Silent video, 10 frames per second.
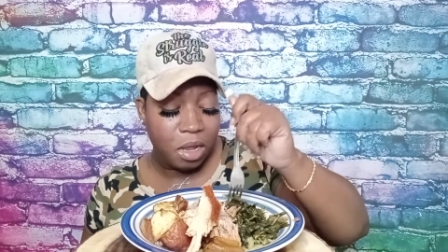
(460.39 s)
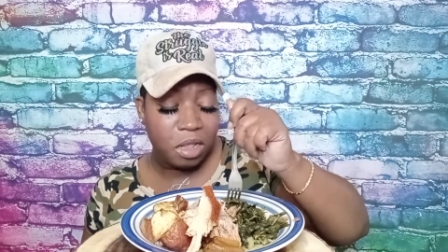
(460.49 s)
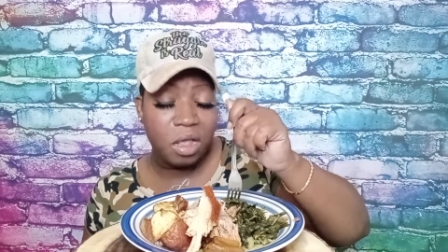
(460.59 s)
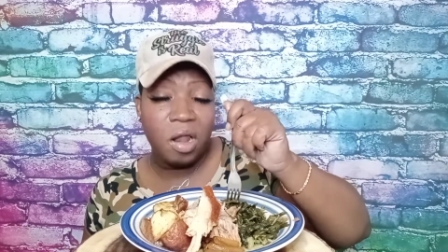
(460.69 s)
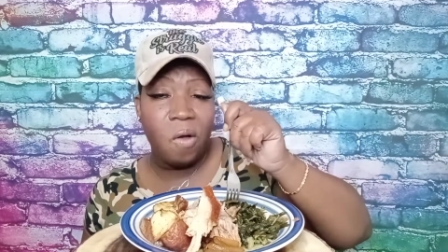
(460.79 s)

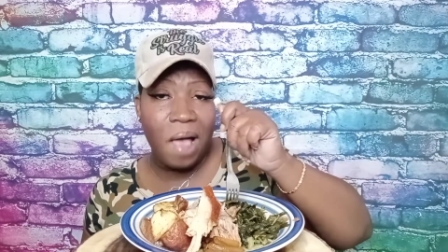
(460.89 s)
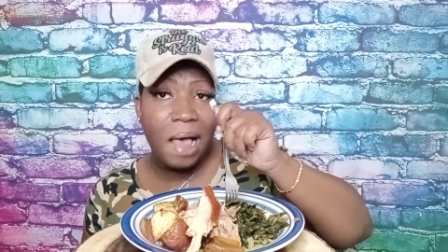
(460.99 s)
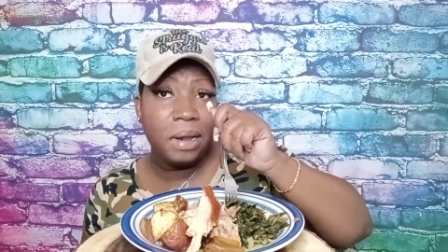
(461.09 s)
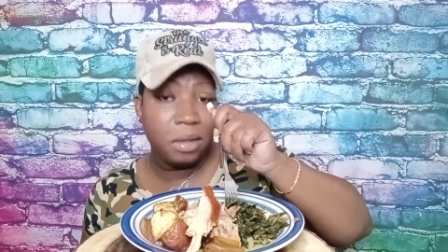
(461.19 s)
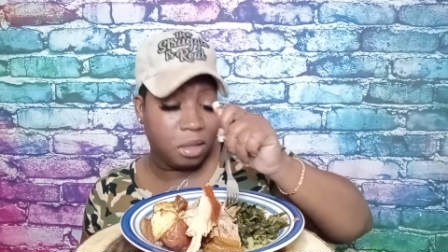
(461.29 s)
these good old
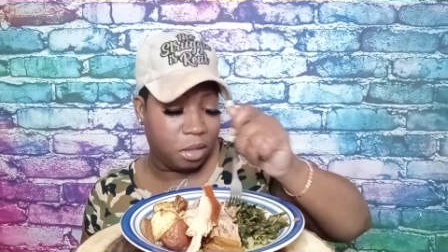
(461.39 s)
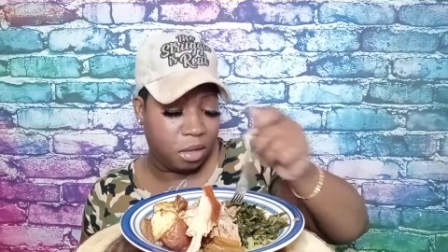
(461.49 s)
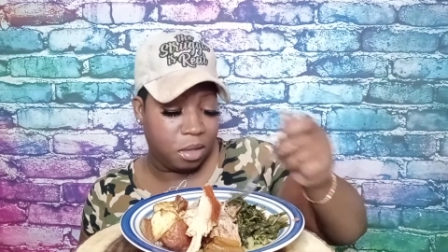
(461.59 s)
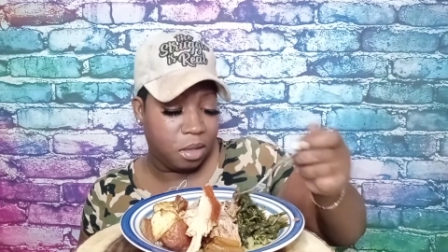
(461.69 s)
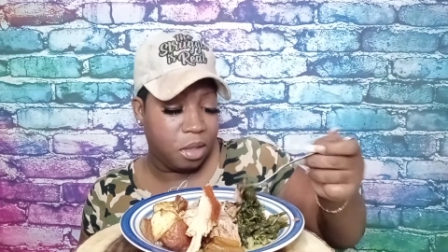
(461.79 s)

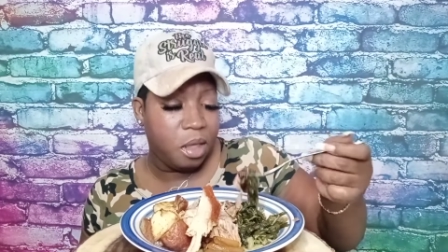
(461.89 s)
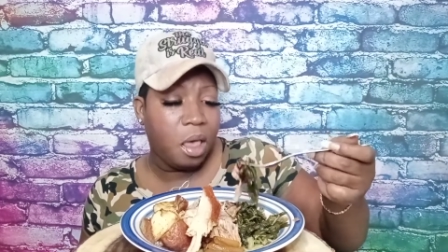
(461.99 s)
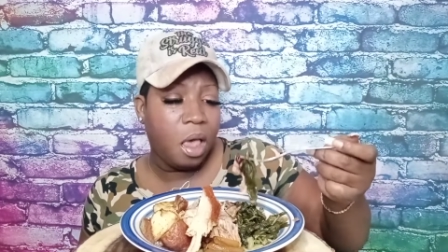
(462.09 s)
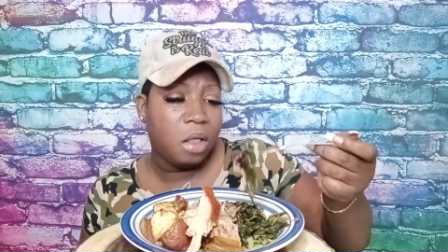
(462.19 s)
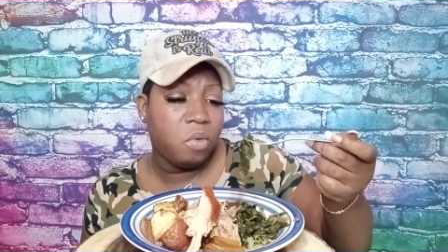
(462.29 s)
collards
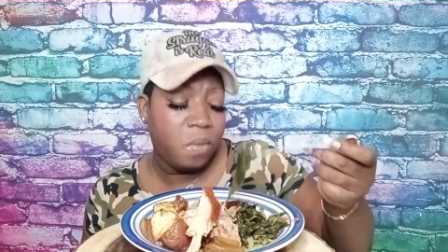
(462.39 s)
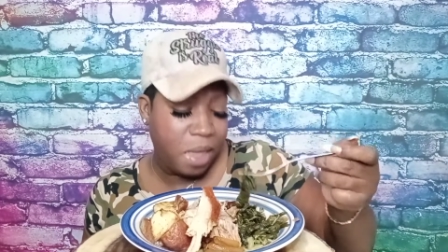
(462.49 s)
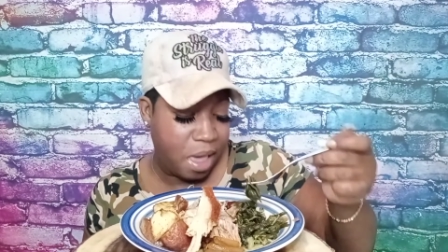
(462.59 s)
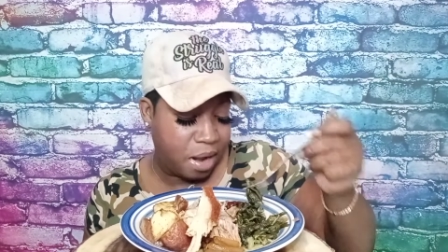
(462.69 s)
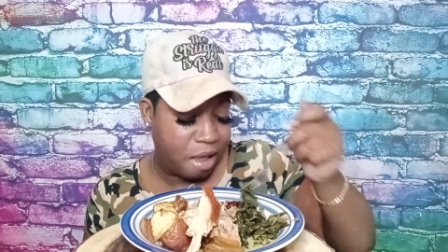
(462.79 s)
is what
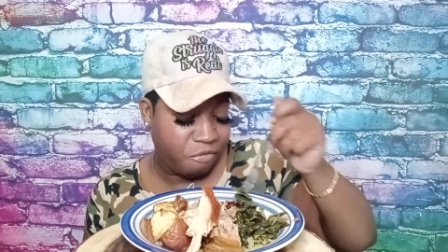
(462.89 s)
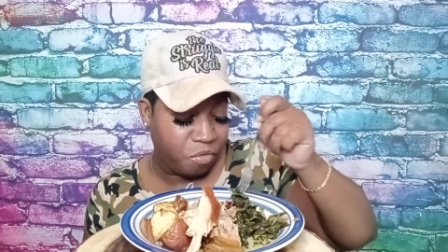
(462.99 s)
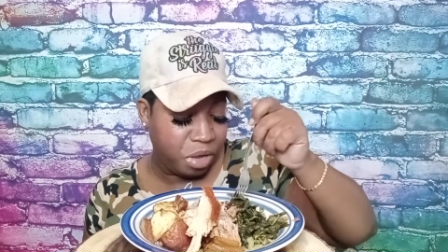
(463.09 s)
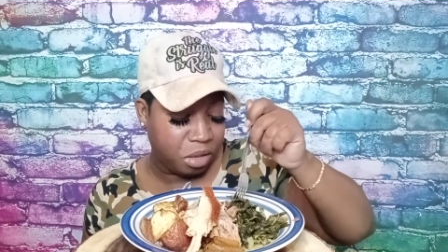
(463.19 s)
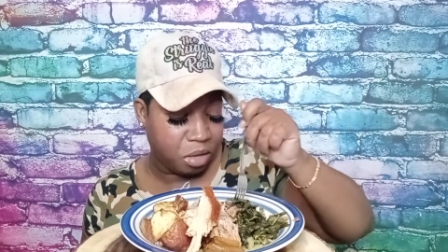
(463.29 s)
we had in our
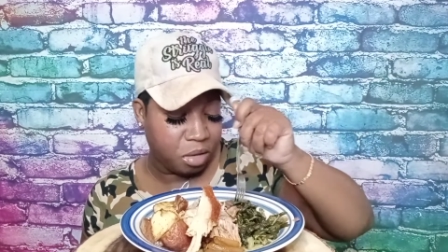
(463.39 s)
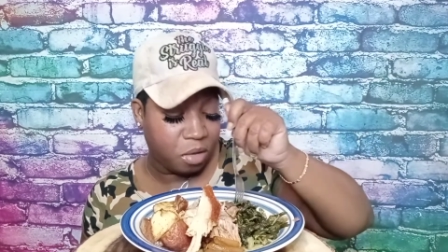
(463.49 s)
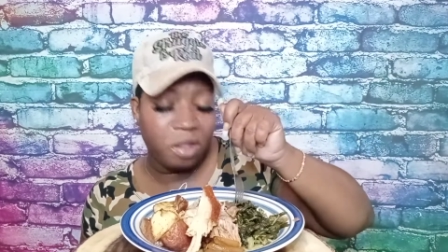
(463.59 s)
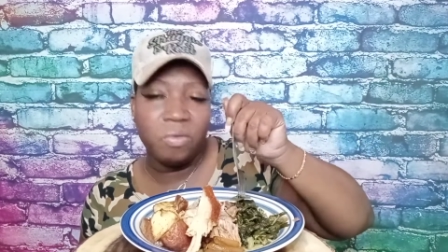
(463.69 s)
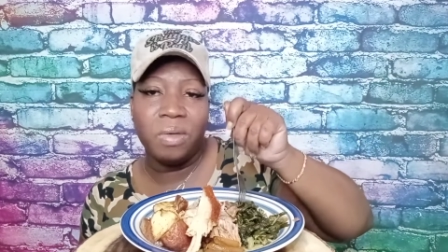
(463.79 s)
freezer.
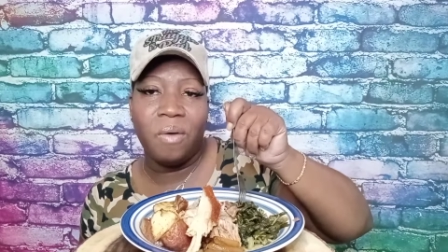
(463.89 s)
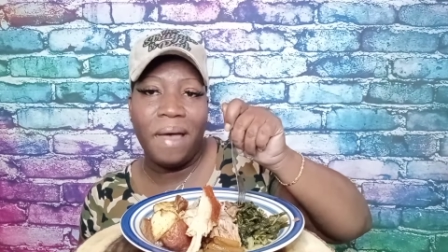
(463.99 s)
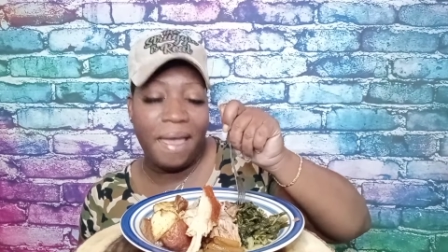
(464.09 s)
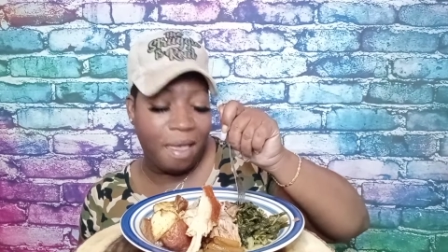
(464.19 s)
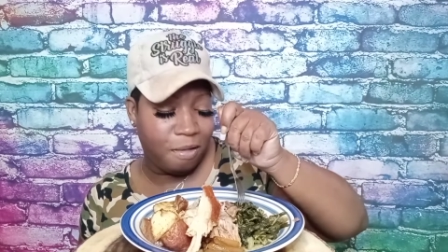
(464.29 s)
So that's what we're
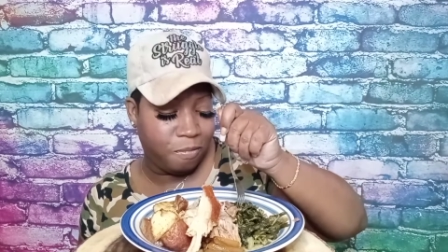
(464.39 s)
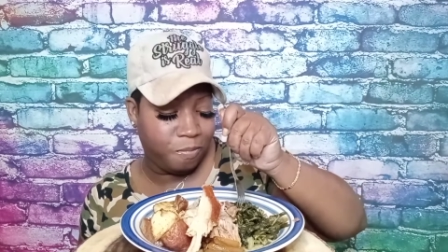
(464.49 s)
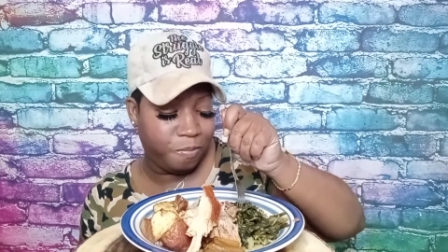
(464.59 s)
going to have.